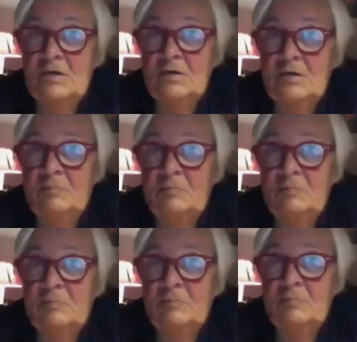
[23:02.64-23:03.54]

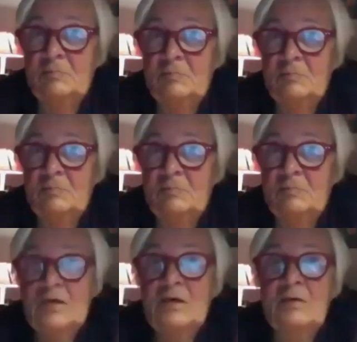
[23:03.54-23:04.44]
because
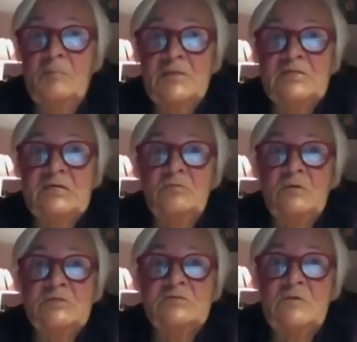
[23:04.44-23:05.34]
but it
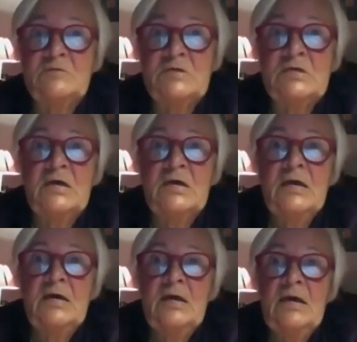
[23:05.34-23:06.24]
was a very
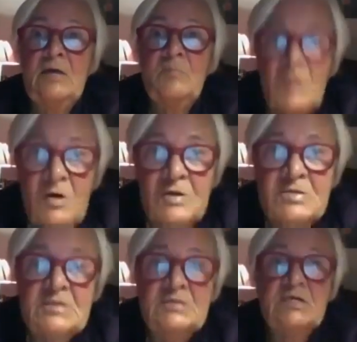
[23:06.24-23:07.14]

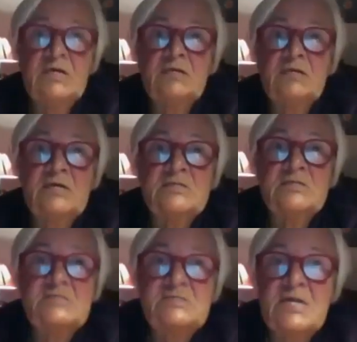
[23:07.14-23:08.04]
important and
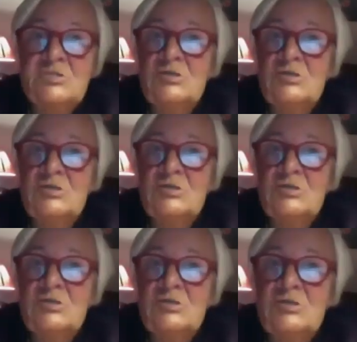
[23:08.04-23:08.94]
existential
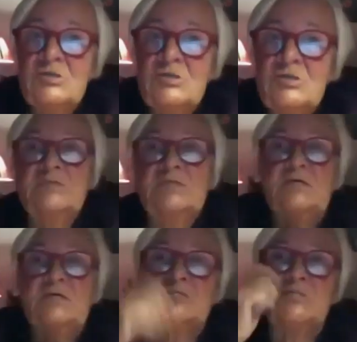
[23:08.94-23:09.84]
partner. And
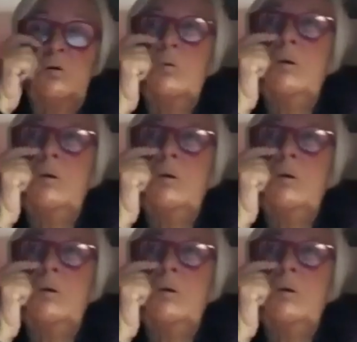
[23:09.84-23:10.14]
so